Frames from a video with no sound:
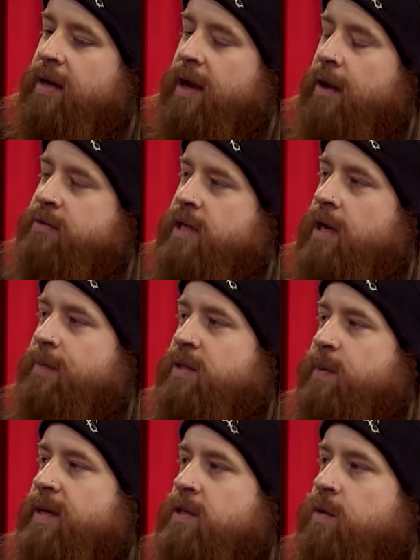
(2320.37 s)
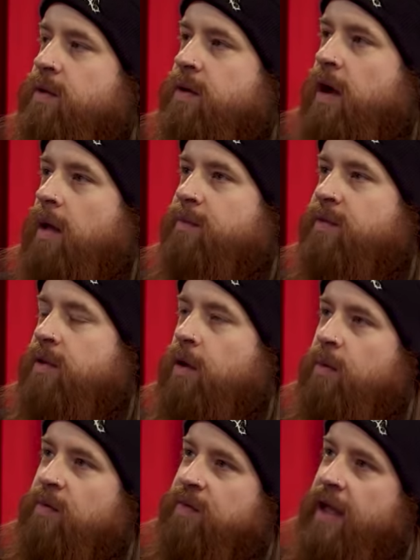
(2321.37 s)
and I was kind of between two of their albums,
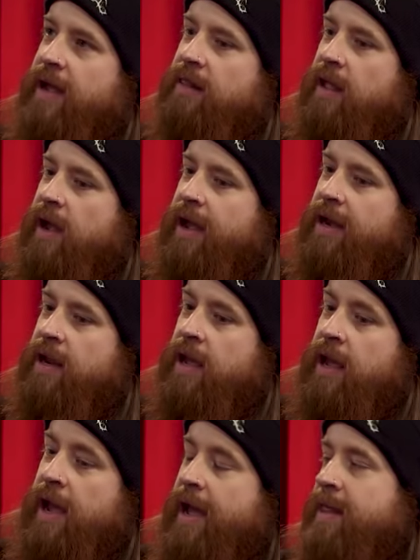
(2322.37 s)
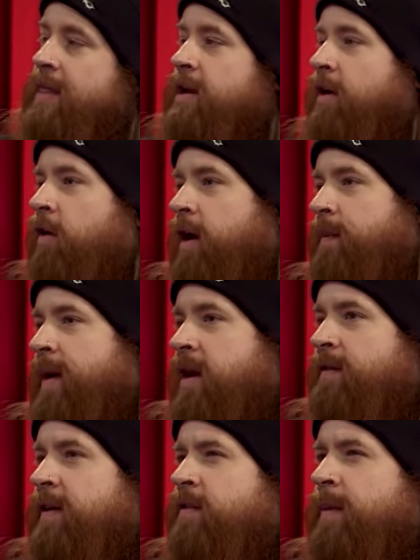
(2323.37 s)
Global Flatline and The Necrotic
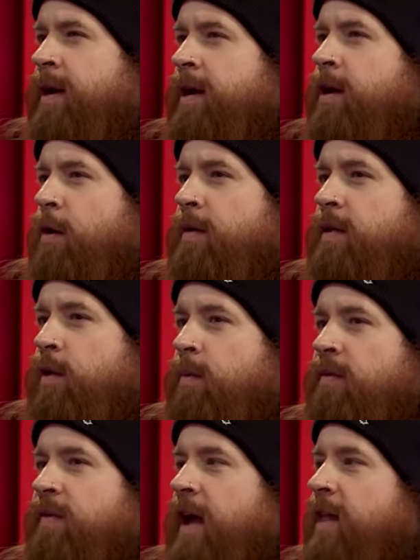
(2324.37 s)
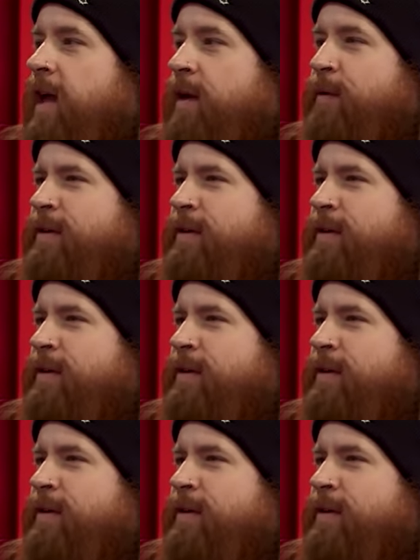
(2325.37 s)
Manifesto, but I'm going to go with Global Flatline,